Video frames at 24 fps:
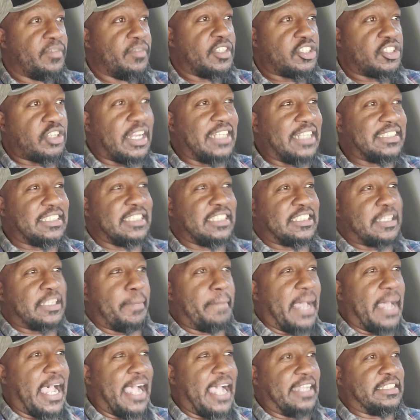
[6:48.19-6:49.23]
So let's just
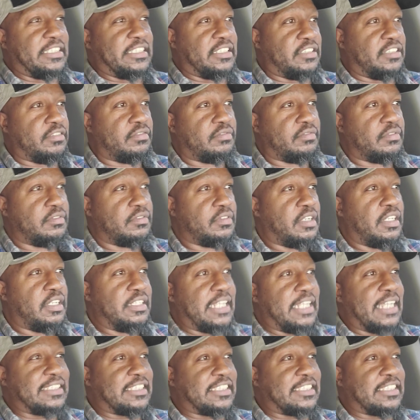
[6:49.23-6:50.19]
imagine that